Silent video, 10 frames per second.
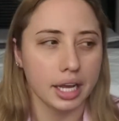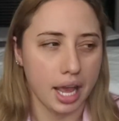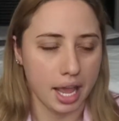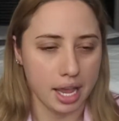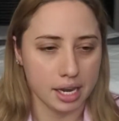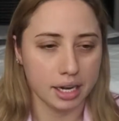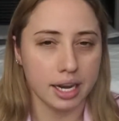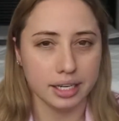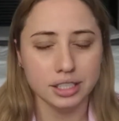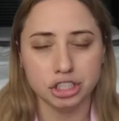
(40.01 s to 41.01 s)
and
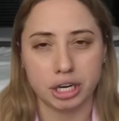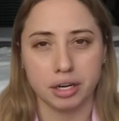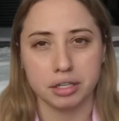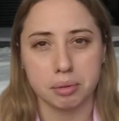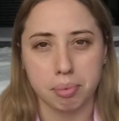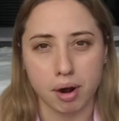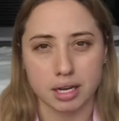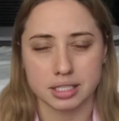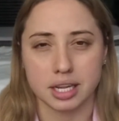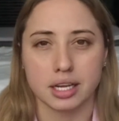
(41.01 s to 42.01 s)
kind of shared the
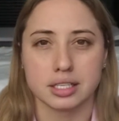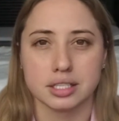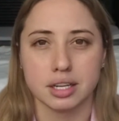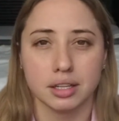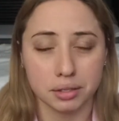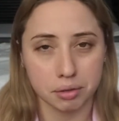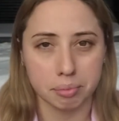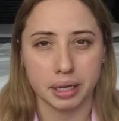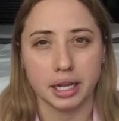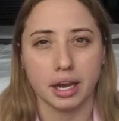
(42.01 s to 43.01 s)
process a little
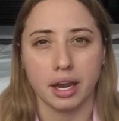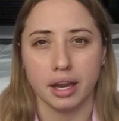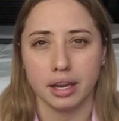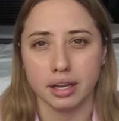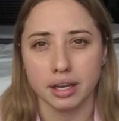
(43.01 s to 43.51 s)
bit in